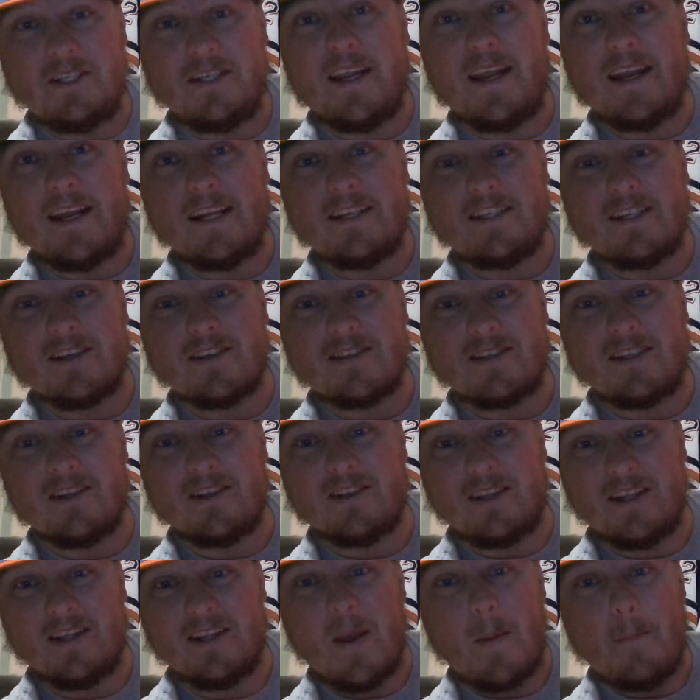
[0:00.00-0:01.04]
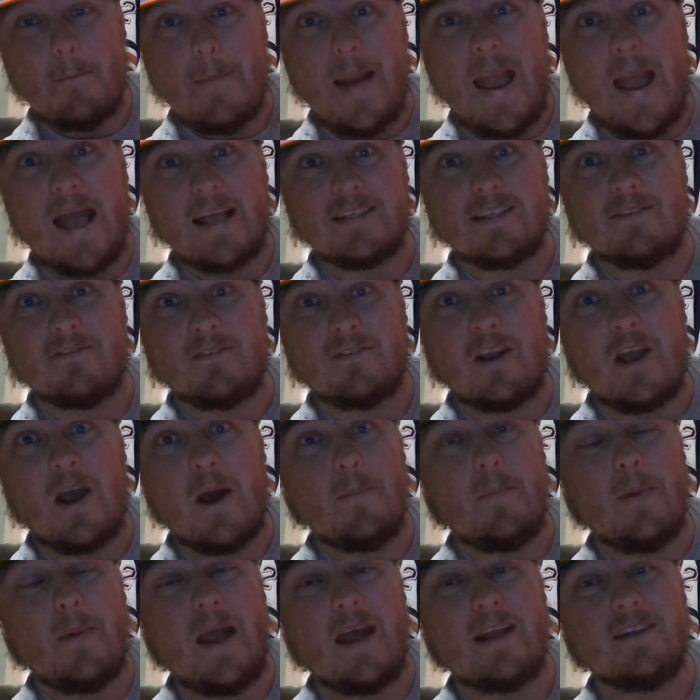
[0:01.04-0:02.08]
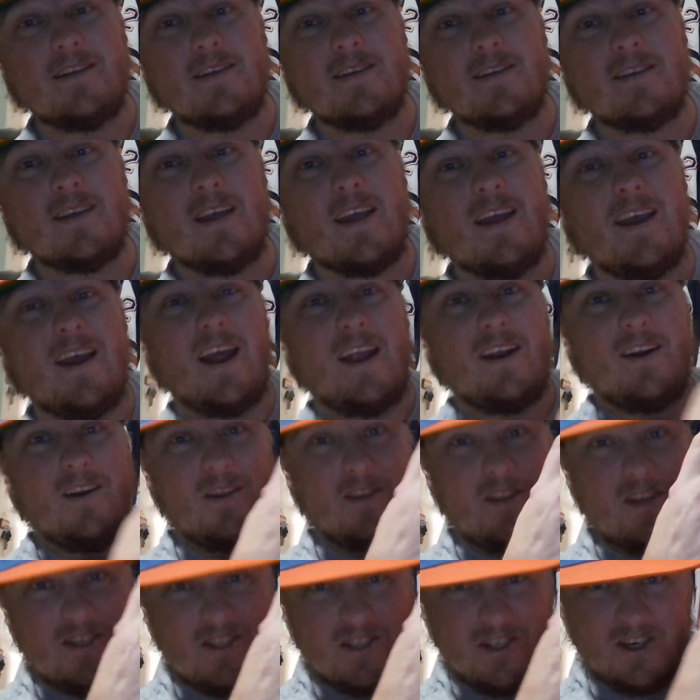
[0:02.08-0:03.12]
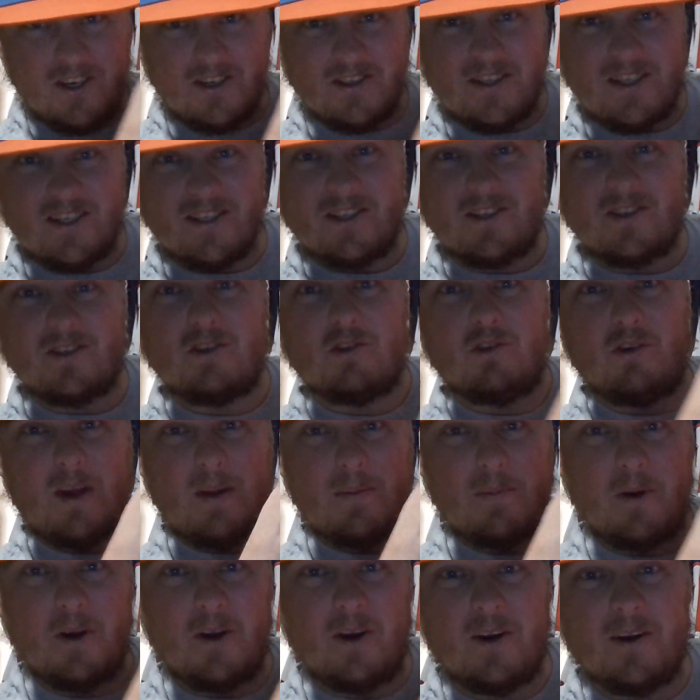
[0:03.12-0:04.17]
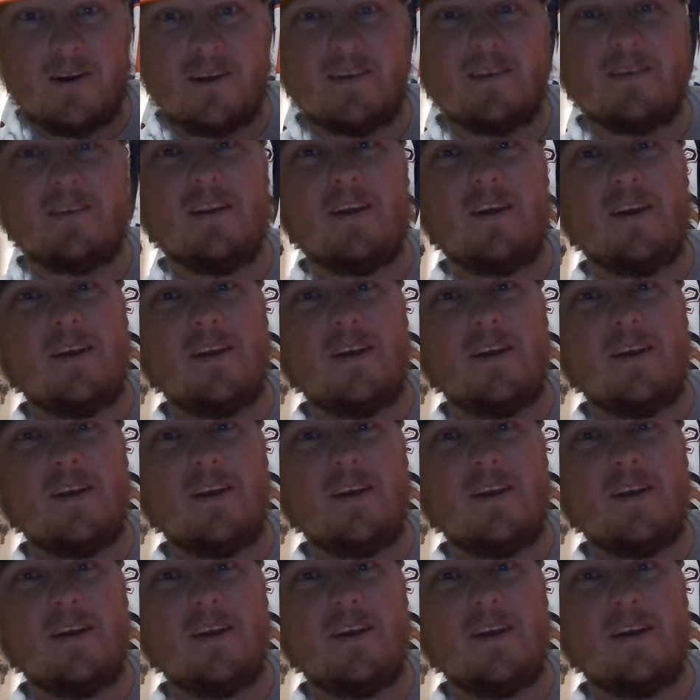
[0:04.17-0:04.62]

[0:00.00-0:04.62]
the NHL still did the massive cup patches. I know the jerseys are trimmer and